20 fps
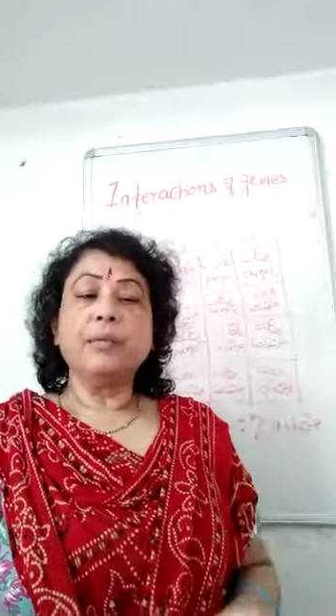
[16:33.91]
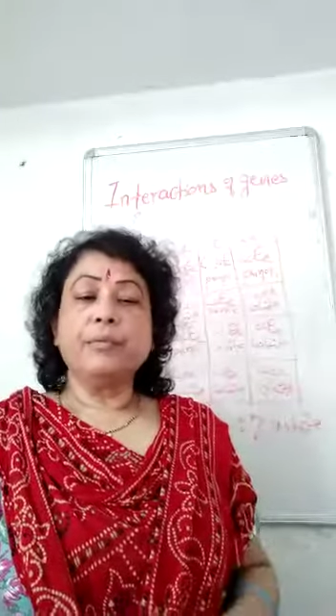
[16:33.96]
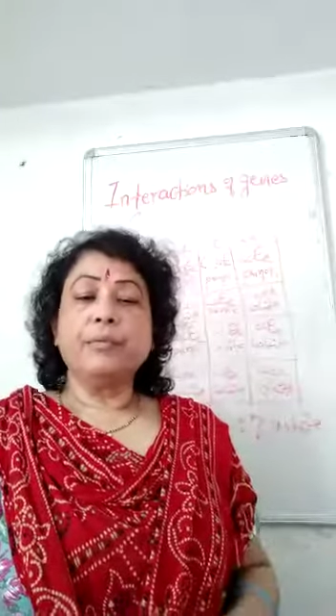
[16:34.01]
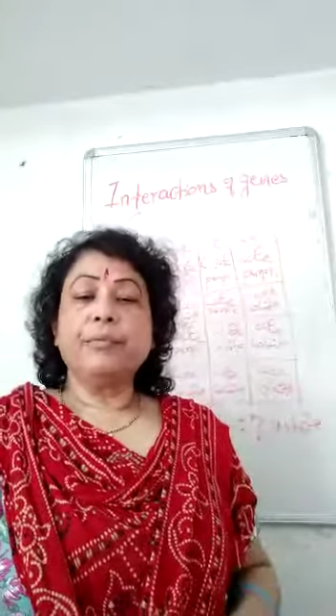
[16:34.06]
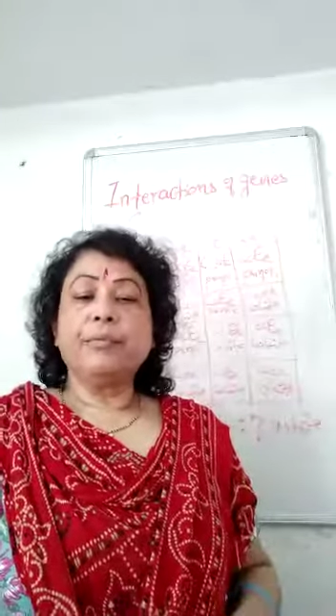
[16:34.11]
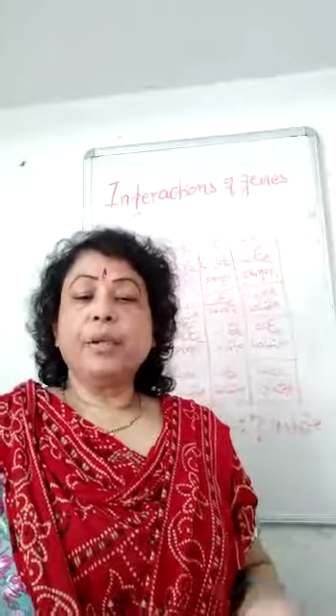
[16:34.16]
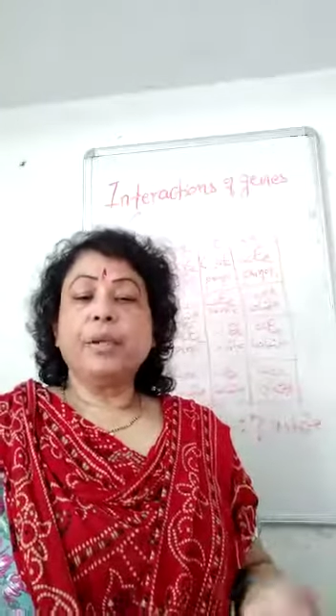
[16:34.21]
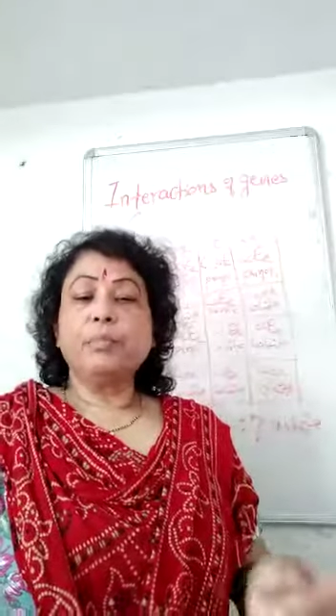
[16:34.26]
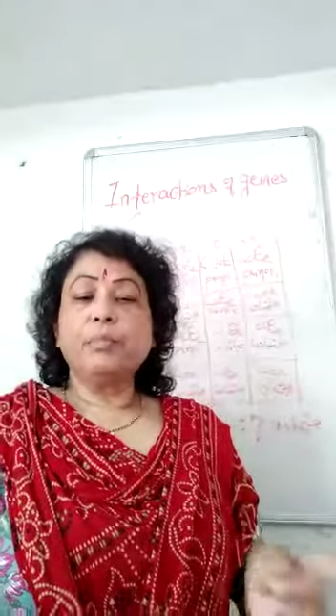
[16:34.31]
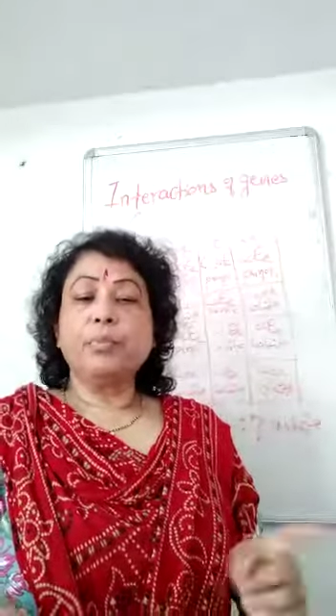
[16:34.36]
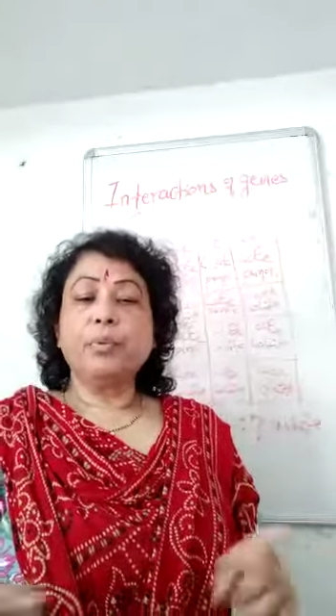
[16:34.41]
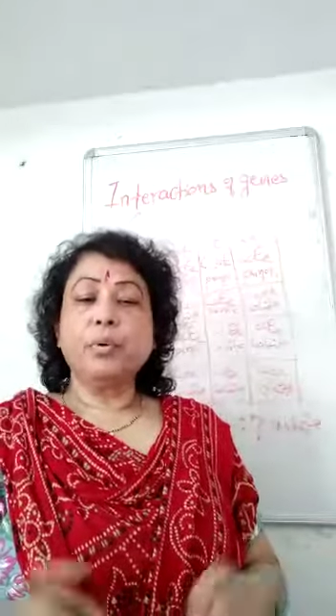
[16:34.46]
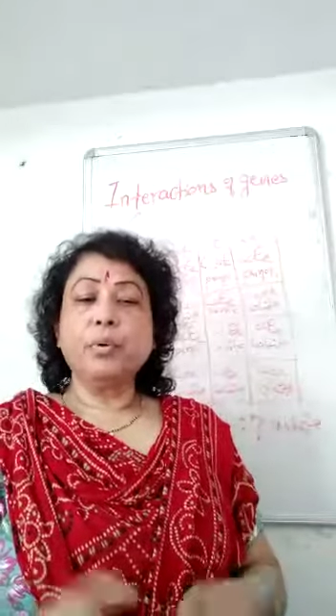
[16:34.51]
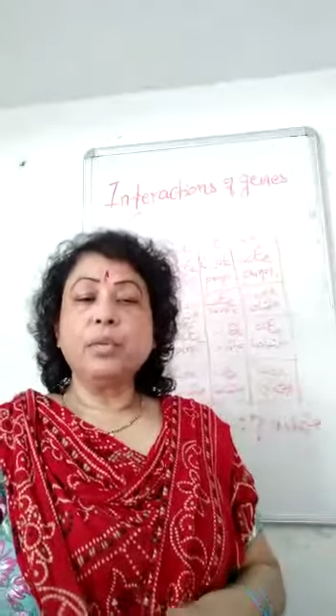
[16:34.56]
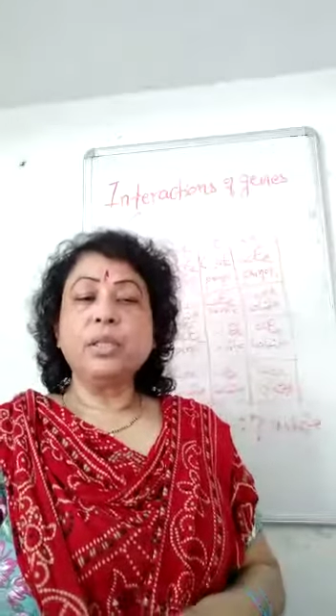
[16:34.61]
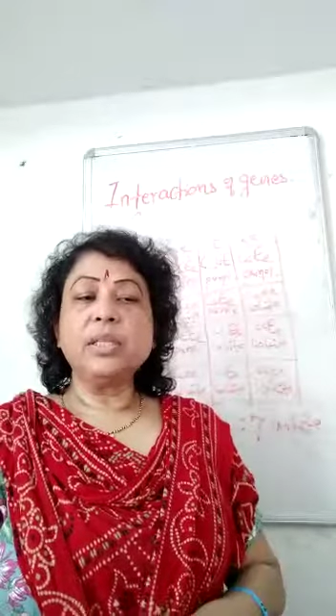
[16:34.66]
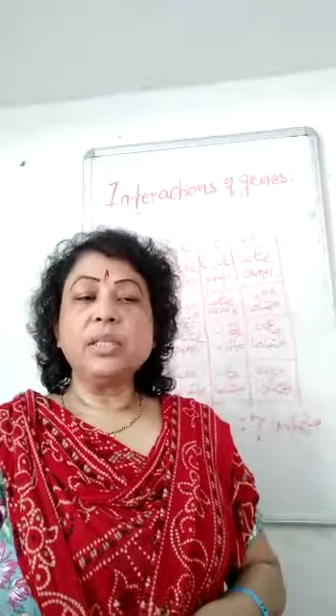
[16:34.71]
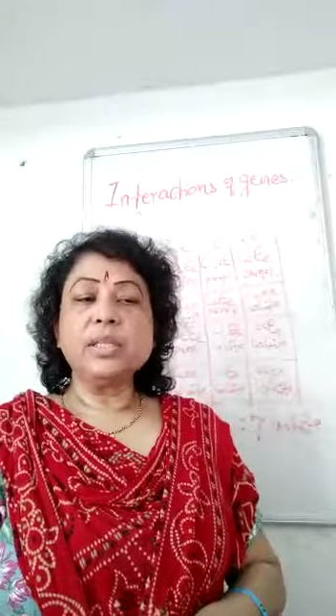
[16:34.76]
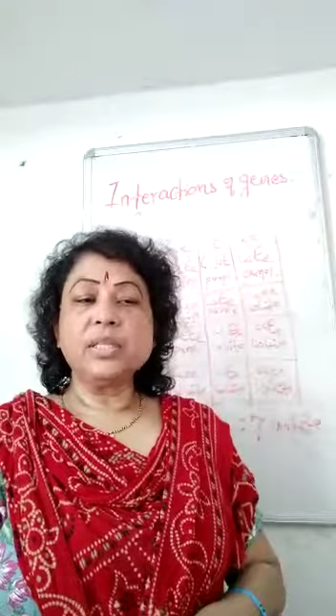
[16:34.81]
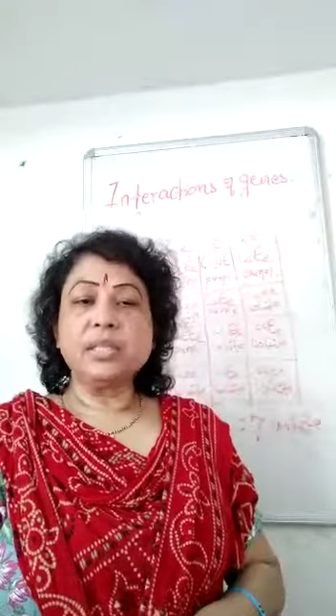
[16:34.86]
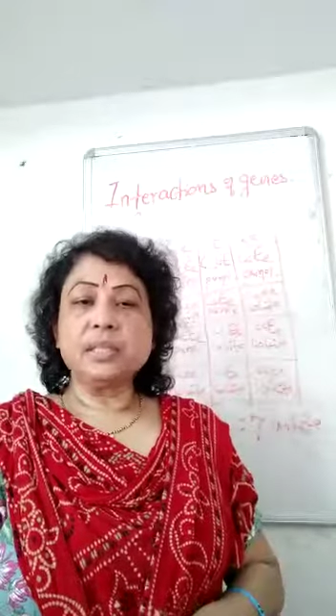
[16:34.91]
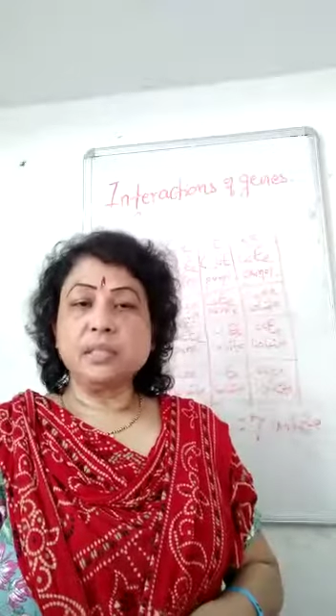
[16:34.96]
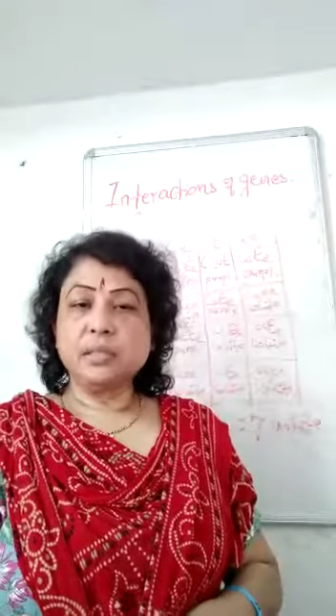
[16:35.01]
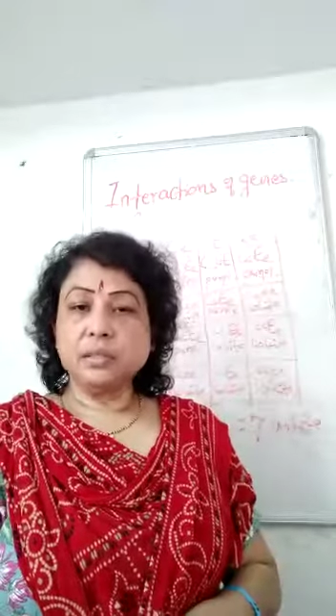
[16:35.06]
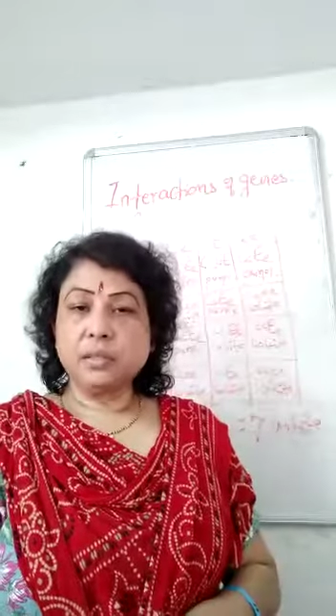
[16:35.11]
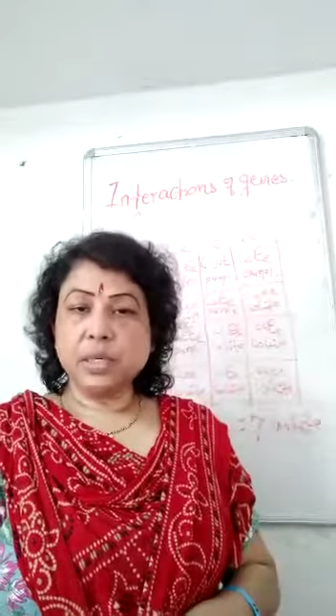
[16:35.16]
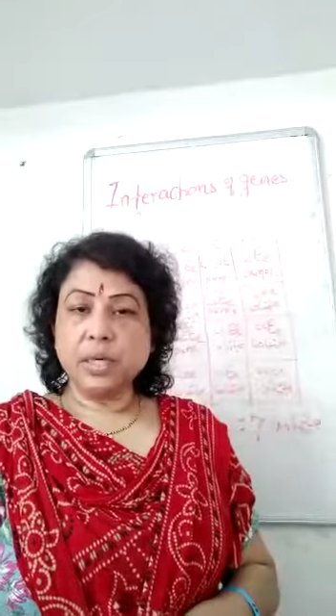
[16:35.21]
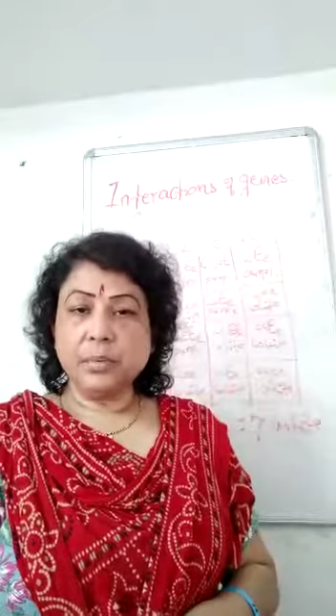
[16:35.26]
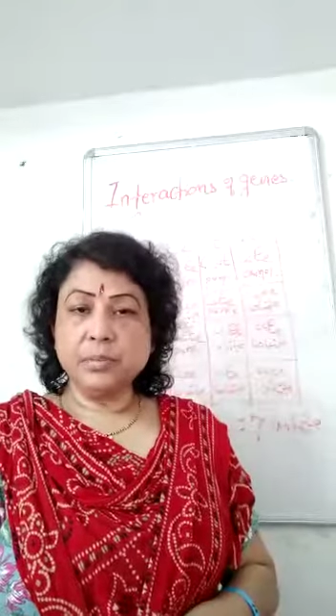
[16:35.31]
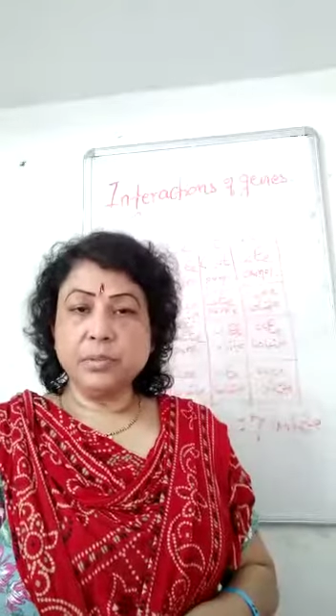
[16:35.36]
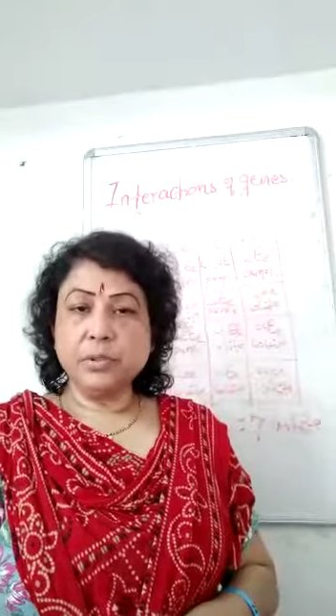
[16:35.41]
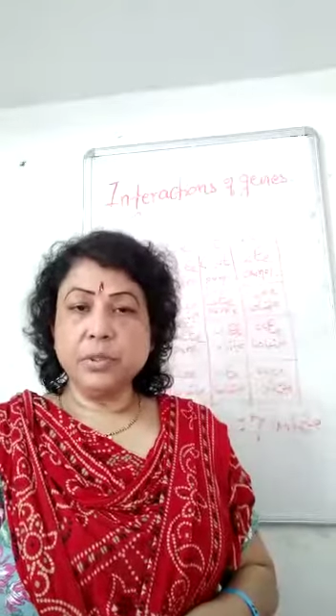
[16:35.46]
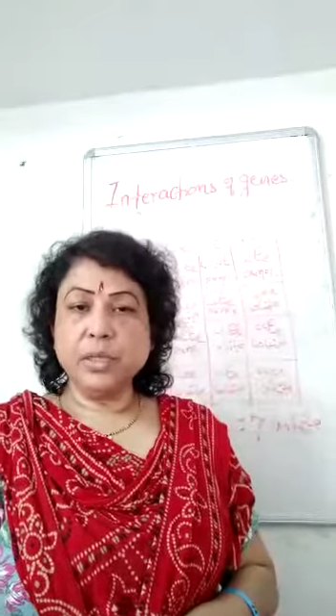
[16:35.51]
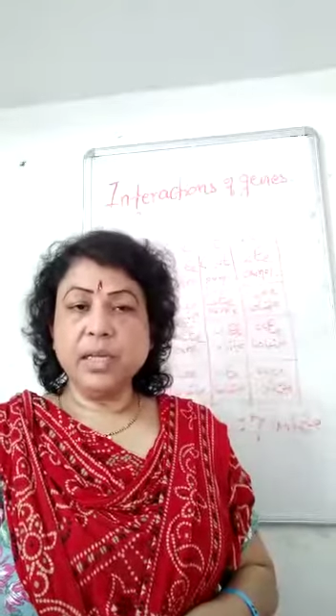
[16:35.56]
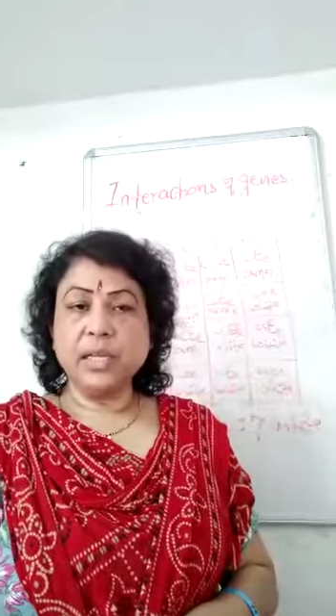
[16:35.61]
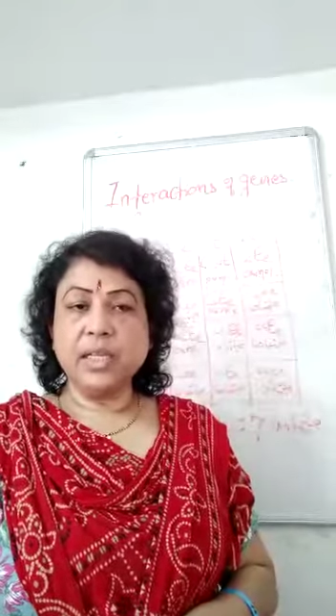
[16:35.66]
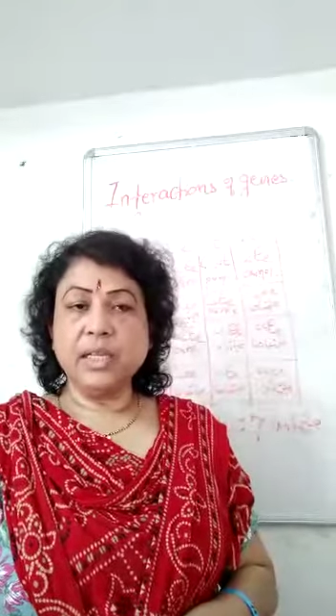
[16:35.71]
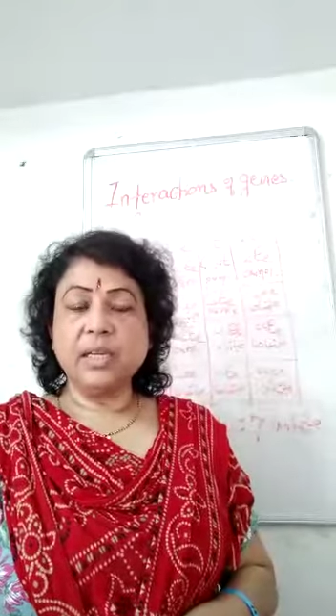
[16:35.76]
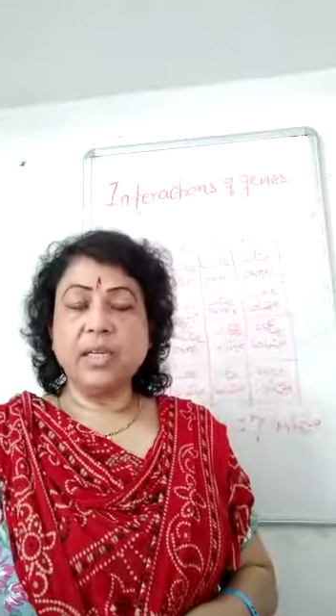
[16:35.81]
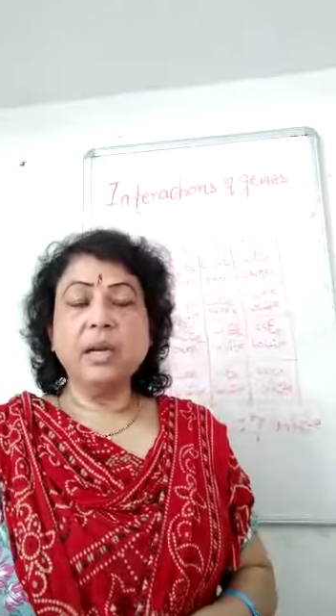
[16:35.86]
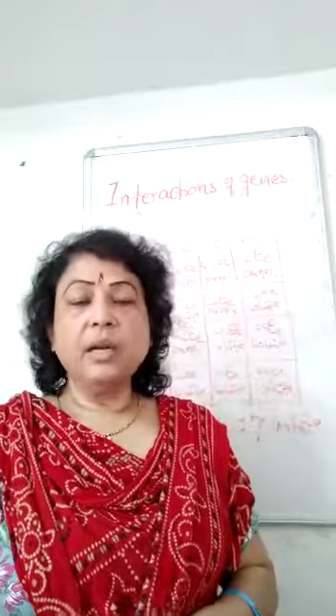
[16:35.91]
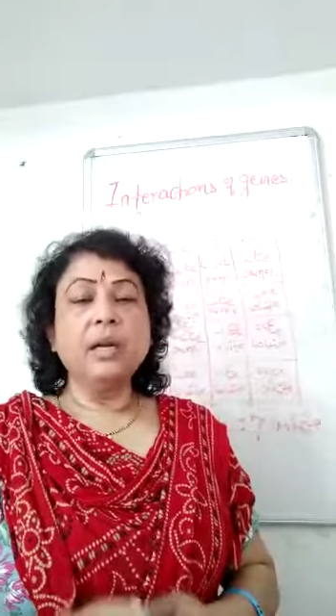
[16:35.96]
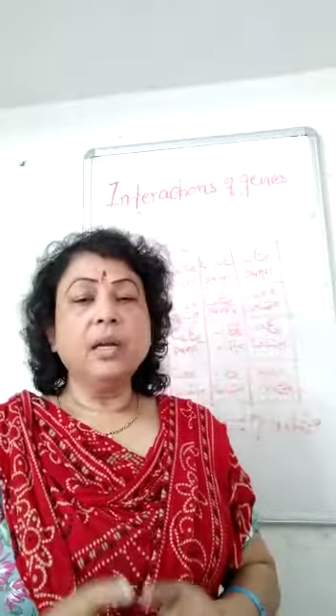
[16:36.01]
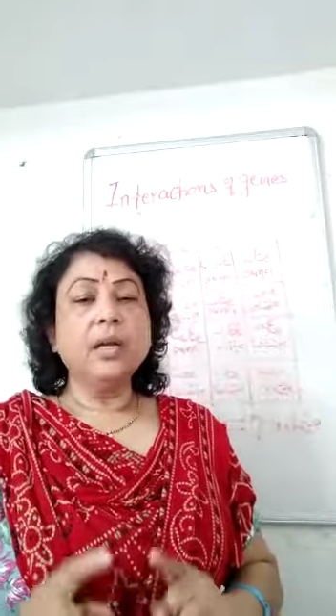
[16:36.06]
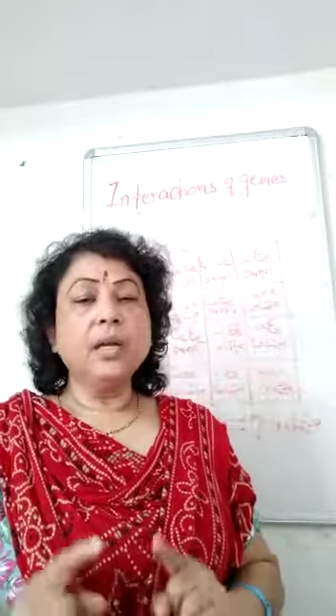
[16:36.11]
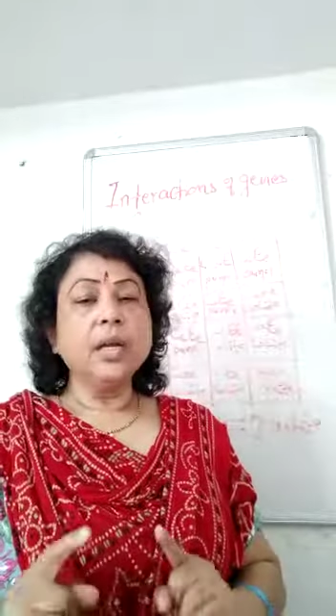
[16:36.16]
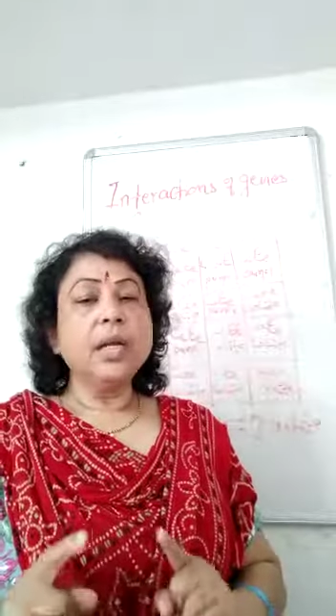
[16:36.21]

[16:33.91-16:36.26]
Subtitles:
when both these come together,